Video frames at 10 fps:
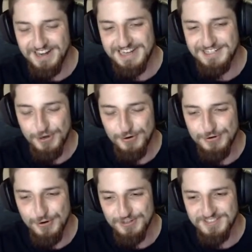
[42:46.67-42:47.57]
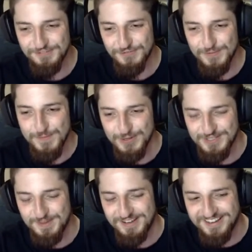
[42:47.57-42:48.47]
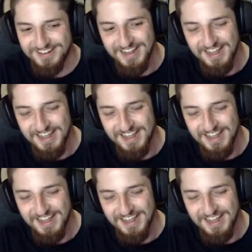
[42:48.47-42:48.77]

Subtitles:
I don't notice it for the most part